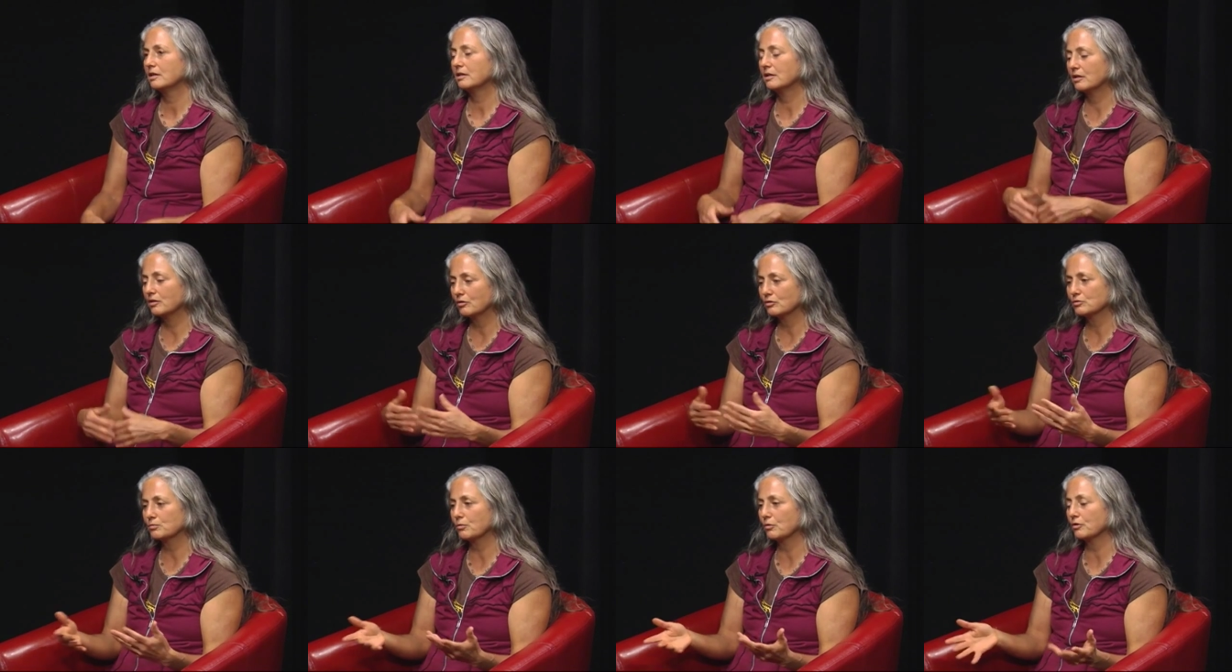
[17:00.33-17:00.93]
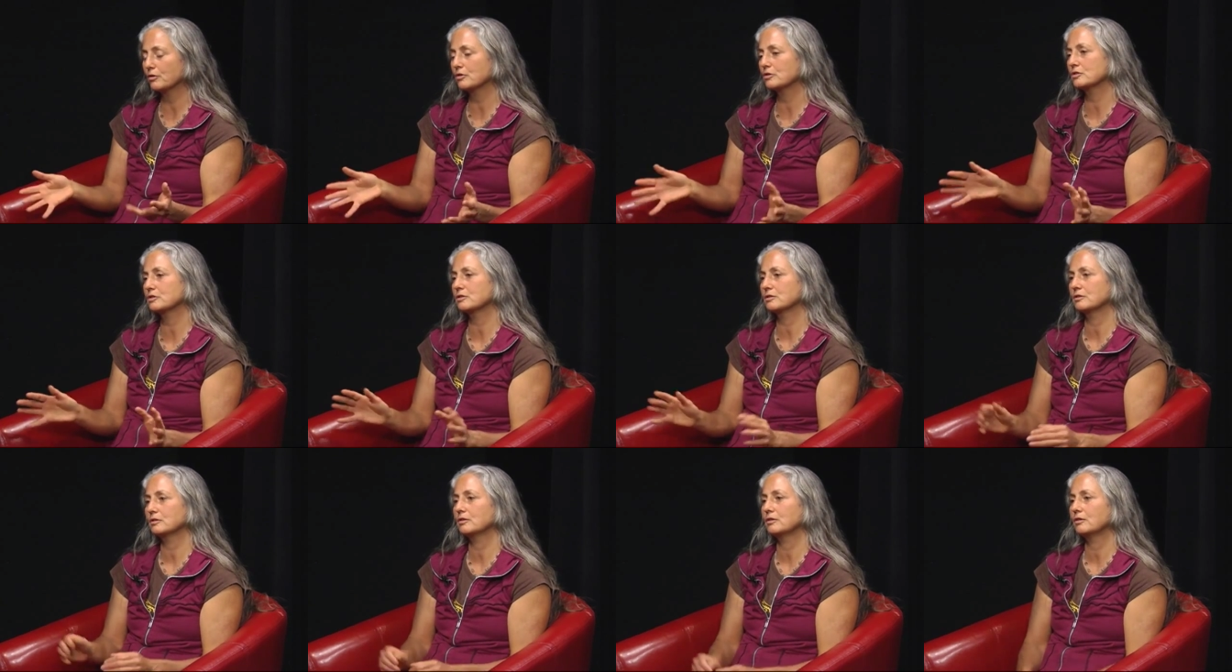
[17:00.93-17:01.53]
then those
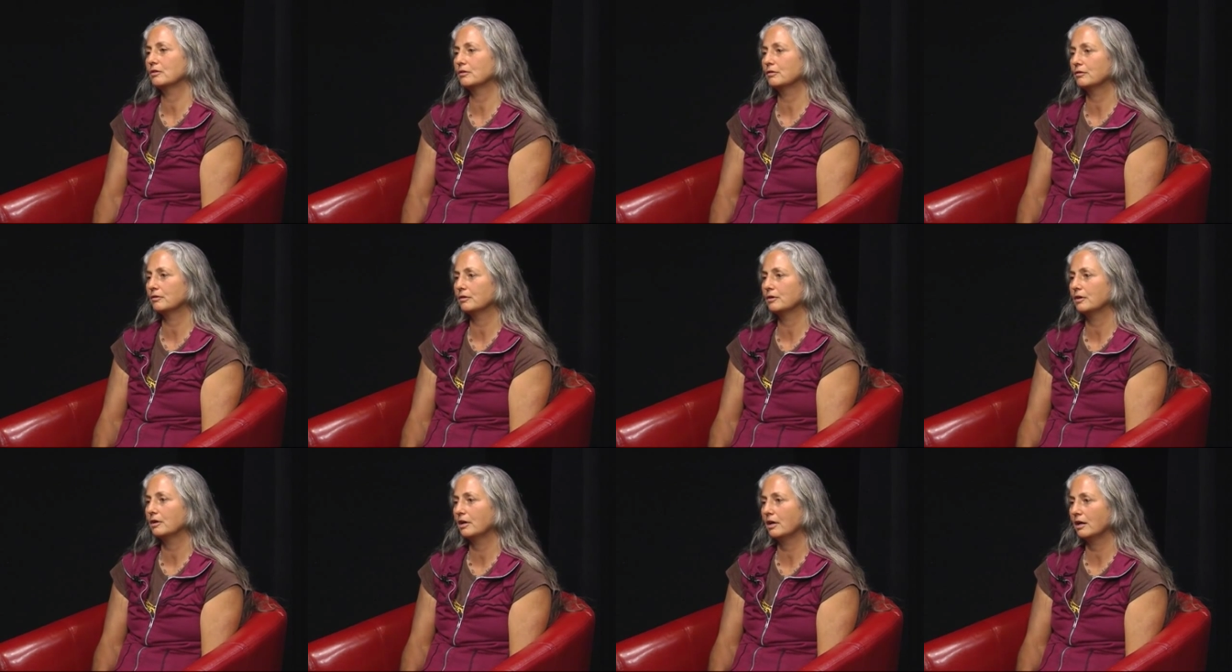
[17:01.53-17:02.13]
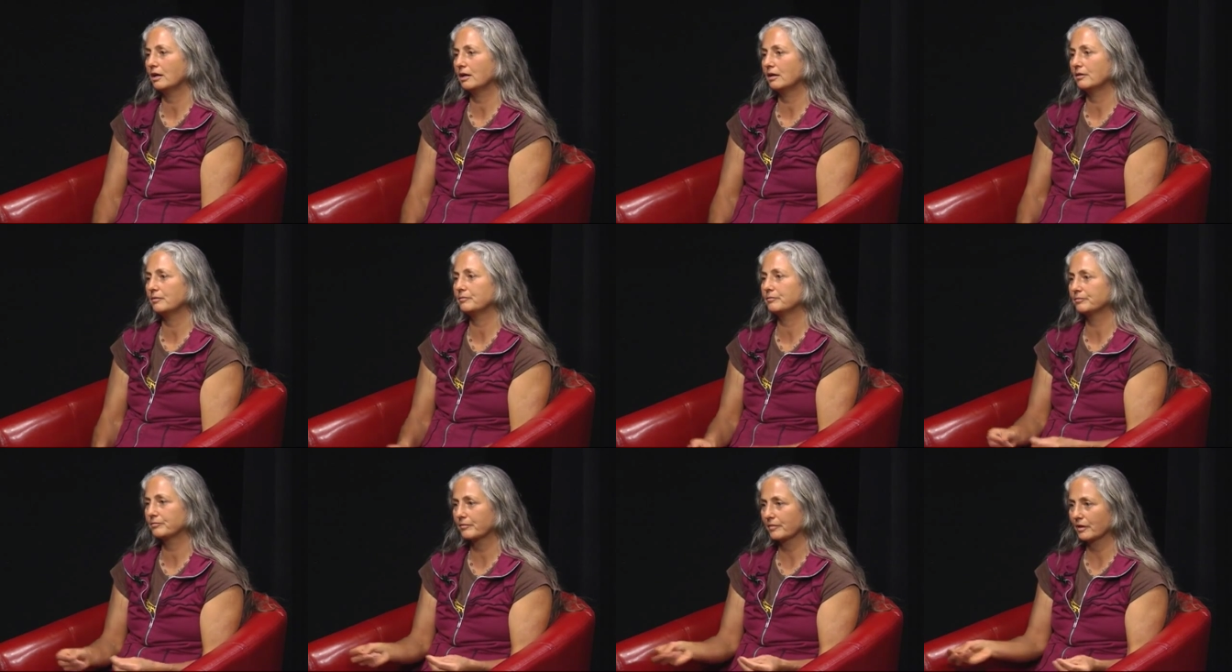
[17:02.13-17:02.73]
borders, you know,
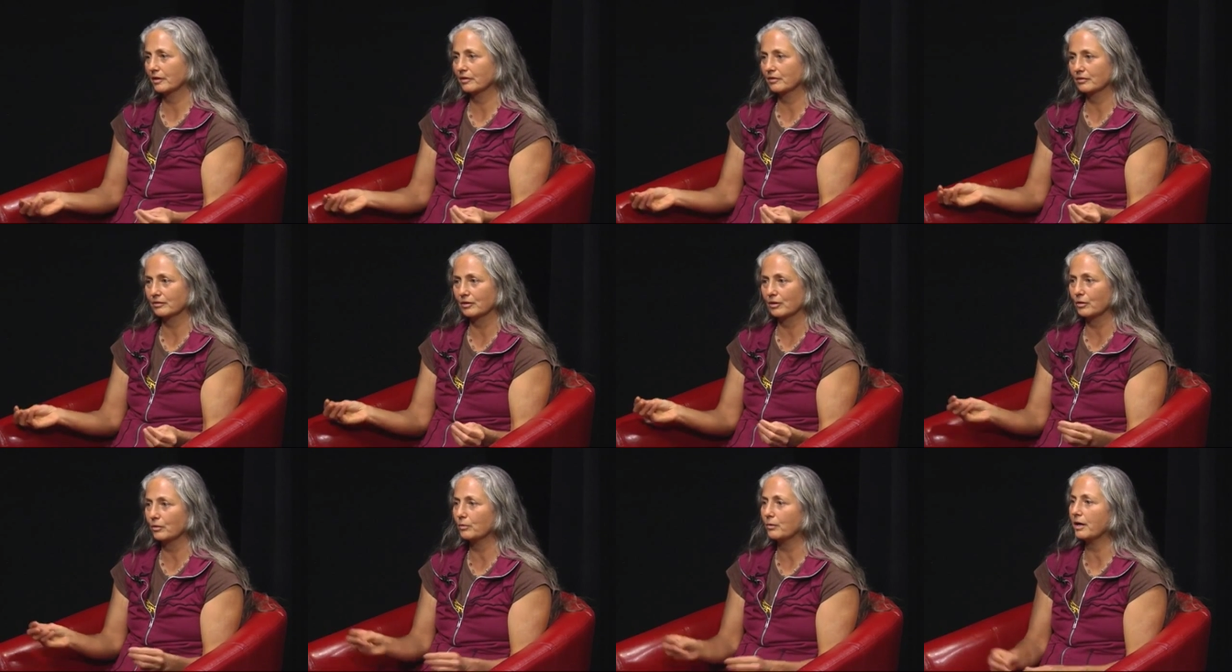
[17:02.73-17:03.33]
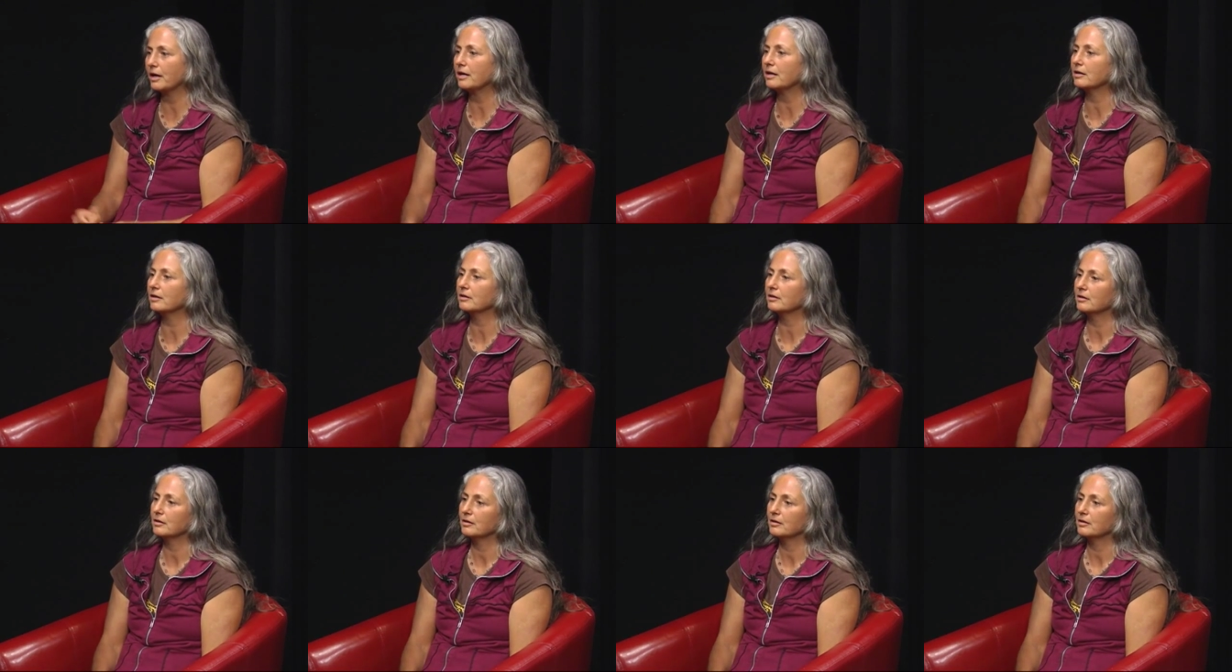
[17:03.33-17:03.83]
go away.